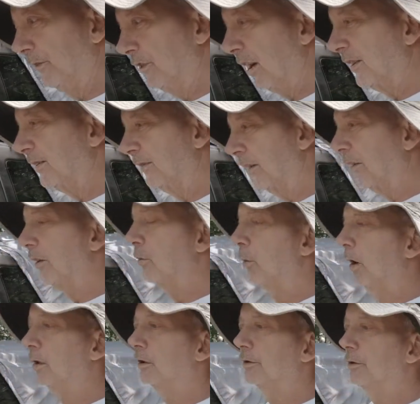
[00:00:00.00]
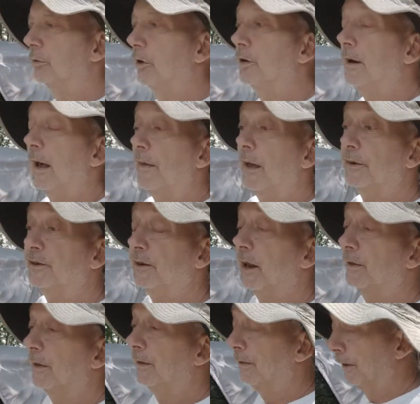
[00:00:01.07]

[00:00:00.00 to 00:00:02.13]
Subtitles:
does very well on the road. Now, that's the other